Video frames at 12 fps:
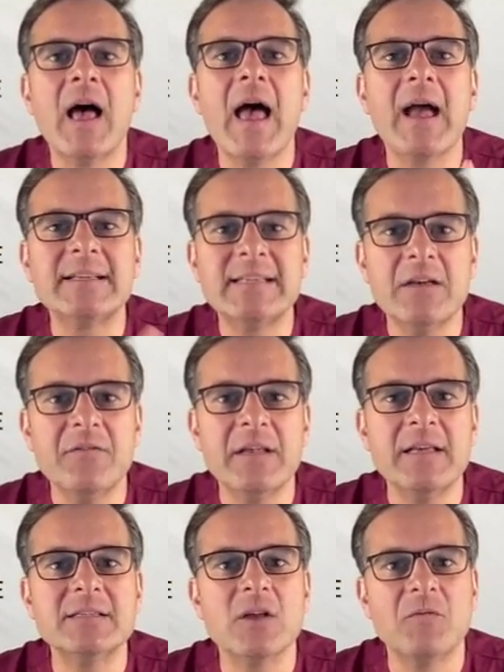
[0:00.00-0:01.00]

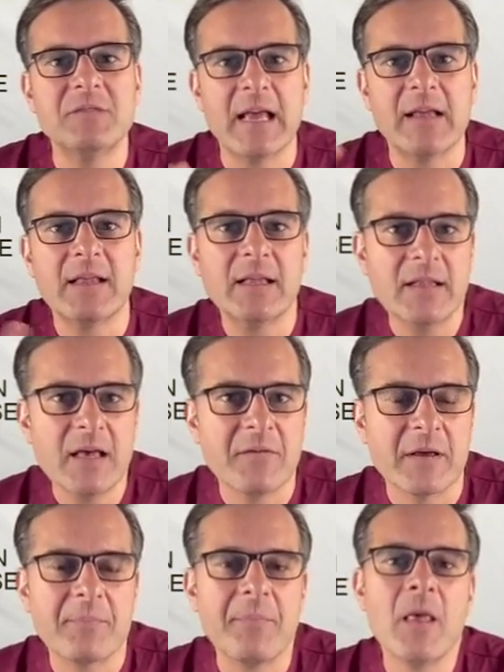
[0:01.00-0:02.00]
Activities of Daily Living.